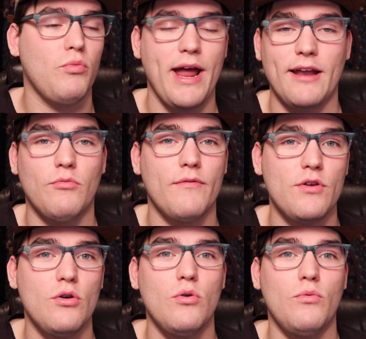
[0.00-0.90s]
rant
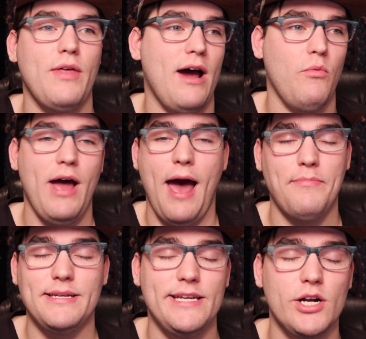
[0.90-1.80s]
review that what
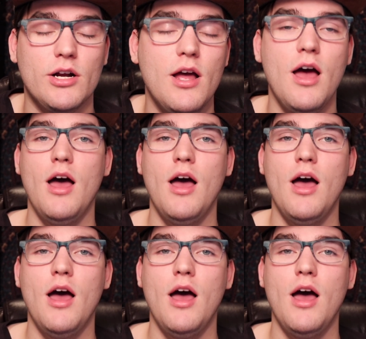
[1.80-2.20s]
happened here.